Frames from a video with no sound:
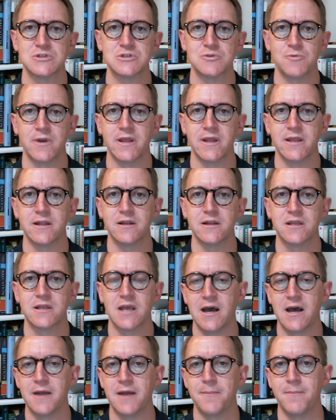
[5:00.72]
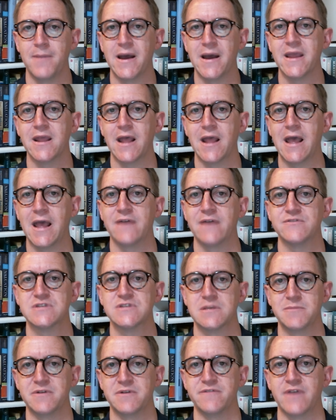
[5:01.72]
rate cut might have
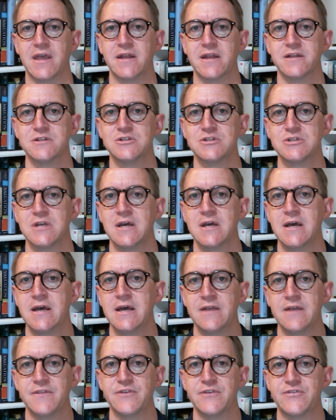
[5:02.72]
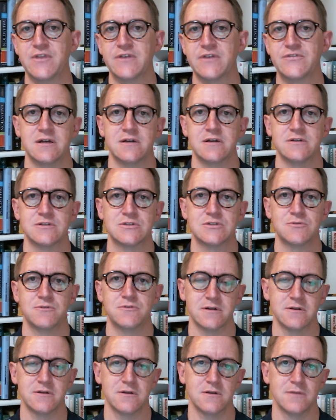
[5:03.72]
some advantage, this doesn't sort
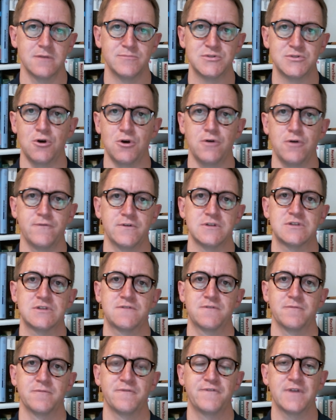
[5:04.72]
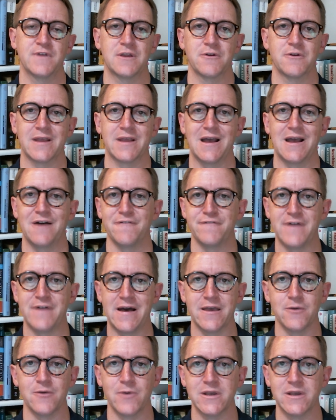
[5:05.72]
of absolve us from figuring out
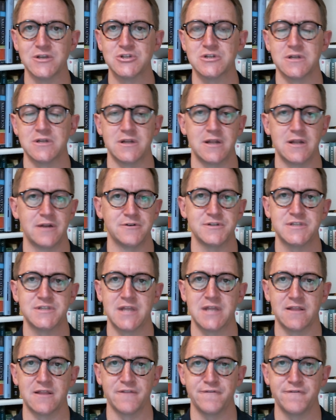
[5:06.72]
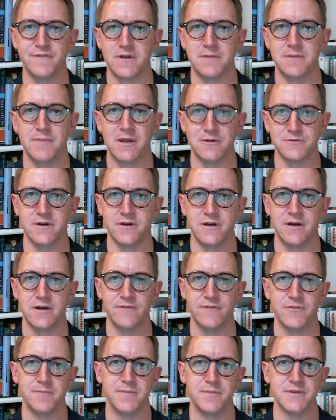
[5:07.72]
valuation and understanding the fundamentals
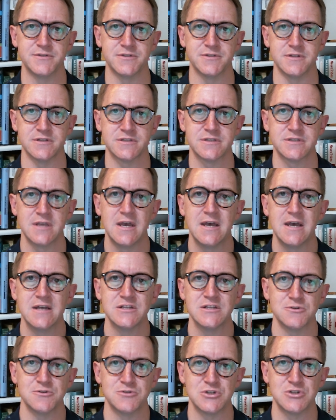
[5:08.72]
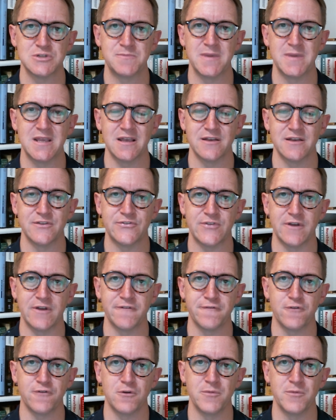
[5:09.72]
of the business. So just because a
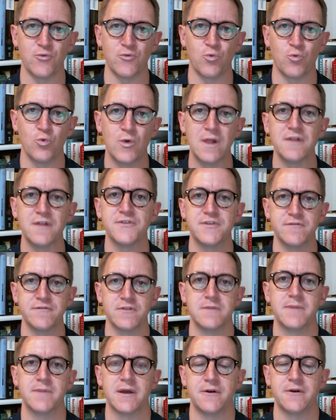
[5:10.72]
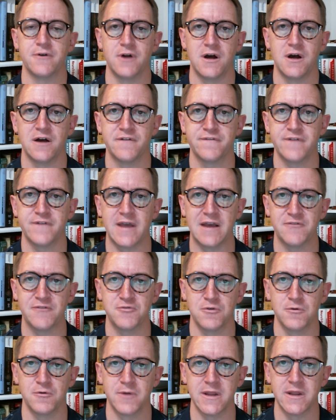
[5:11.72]
firm is relatively better off
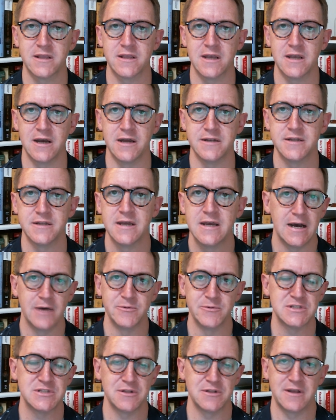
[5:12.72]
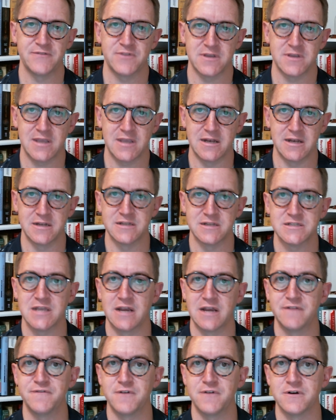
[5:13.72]
after a rate cut, we still have to kind of
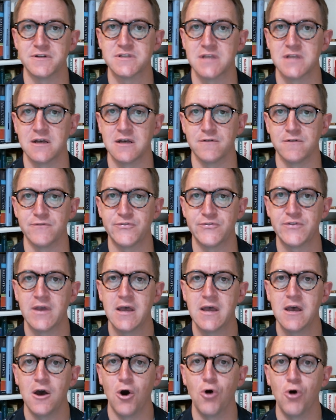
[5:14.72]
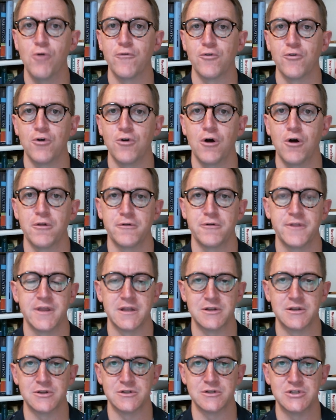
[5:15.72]
decide for ourselves overall are they
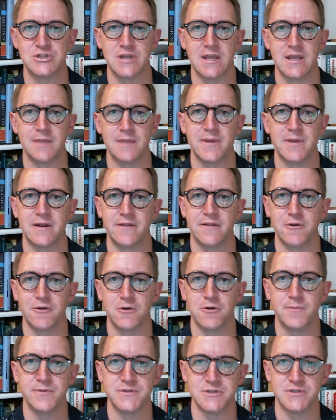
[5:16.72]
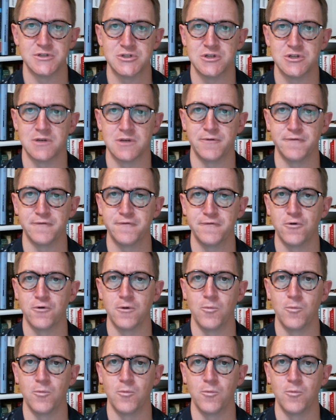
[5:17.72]
in good shape and are they in a position to perform